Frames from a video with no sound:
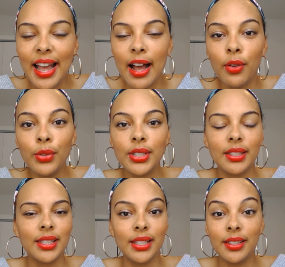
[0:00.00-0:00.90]
house
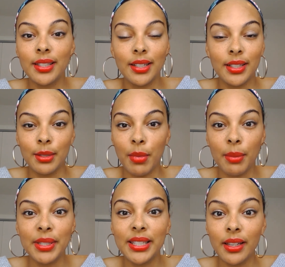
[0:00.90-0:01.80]
and sees that his
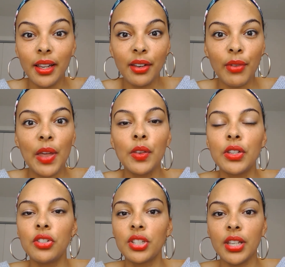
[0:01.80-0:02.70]
mom is sick, and rather
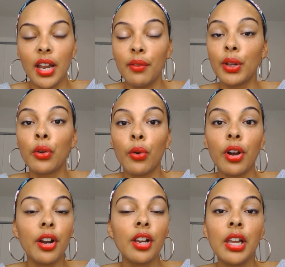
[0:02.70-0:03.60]
than just kind of ignore
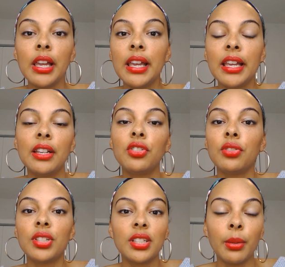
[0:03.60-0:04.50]
her, he
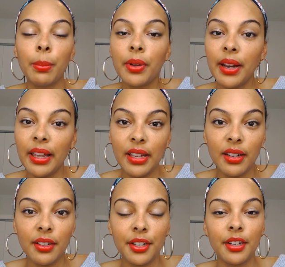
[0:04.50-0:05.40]
chooses to put a hand
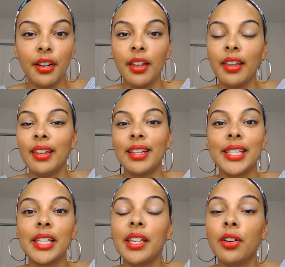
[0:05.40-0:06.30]
on her and
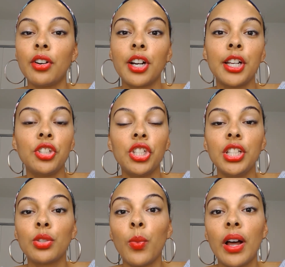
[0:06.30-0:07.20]
to heal her, and she
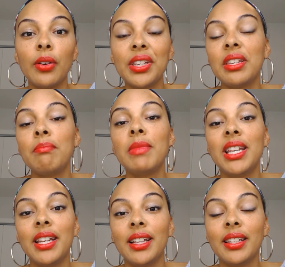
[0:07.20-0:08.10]
is well
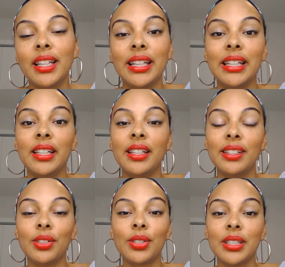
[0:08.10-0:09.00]
immediately. He
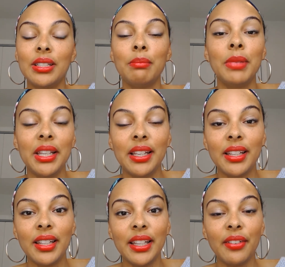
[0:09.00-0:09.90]
heals
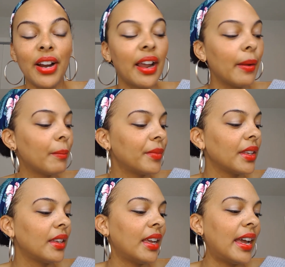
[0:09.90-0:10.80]
immediately, right?
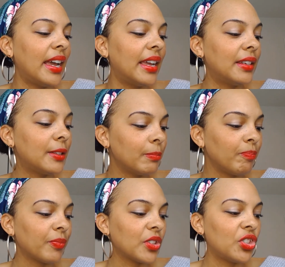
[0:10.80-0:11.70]
And
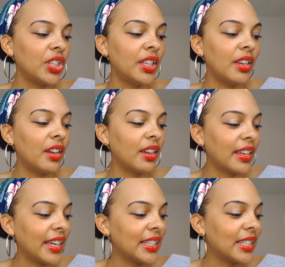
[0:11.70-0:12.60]
she
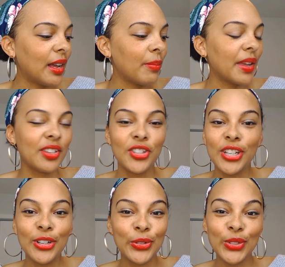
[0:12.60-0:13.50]
gets up and
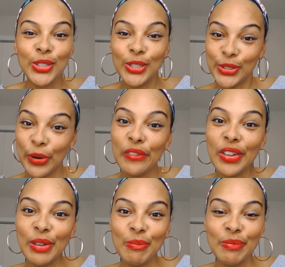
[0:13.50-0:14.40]
she goes to serve
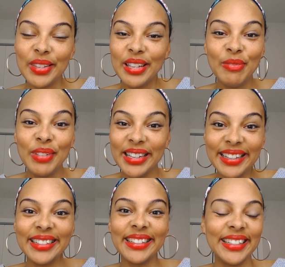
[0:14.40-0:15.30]
him
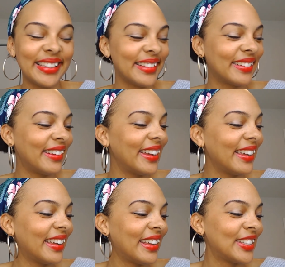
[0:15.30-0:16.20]
immediately,
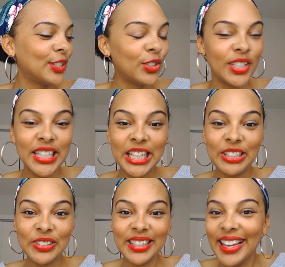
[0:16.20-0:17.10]
right? So she's
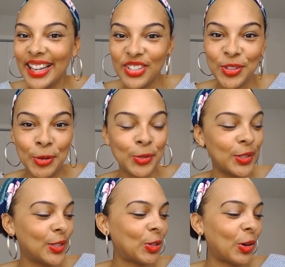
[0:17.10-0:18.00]
healed and she goes
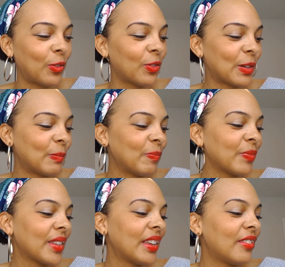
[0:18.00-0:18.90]
to serve.
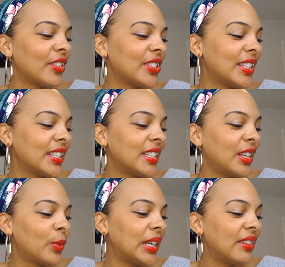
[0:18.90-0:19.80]
Verse
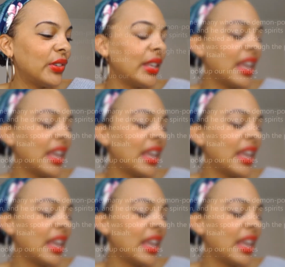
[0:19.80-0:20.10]
16 When evening